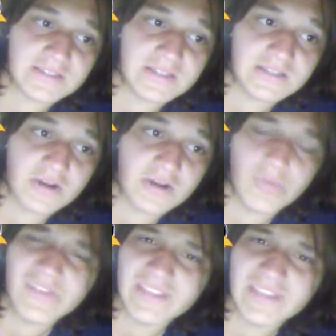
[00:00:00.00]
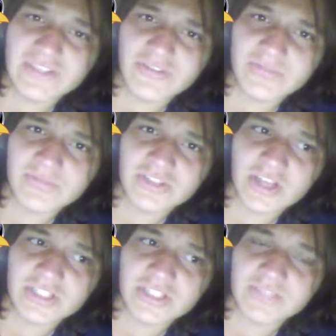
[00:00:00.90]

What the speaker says: hopefully they do him justice,